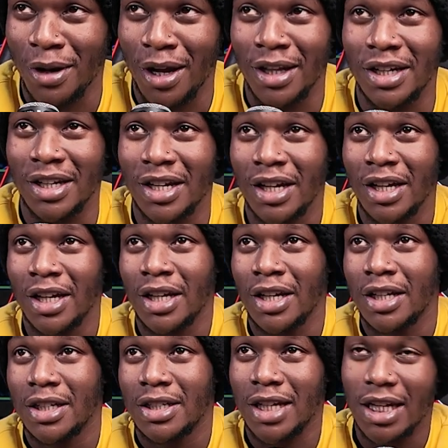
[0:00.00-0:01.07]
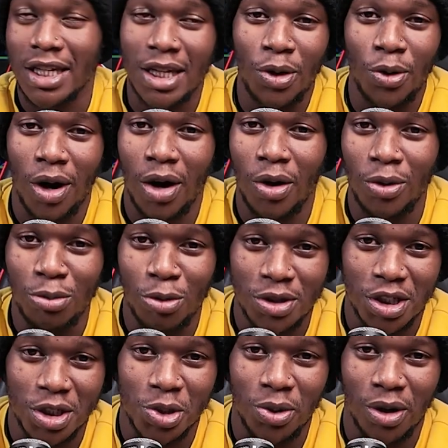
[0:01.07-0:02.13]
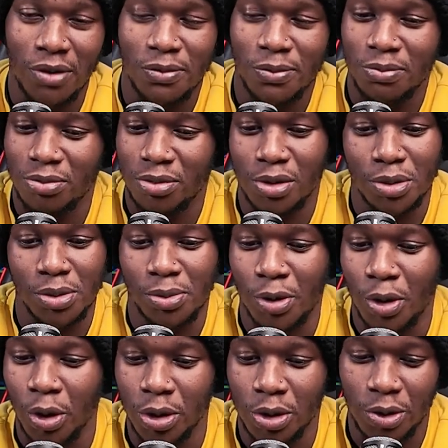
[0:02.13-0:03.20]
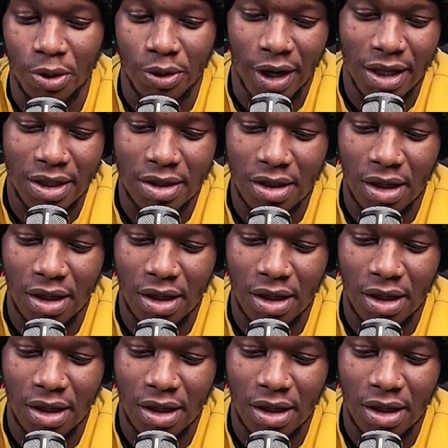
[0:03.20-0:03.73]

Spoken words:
And Türkiye were almost assured to go through, right?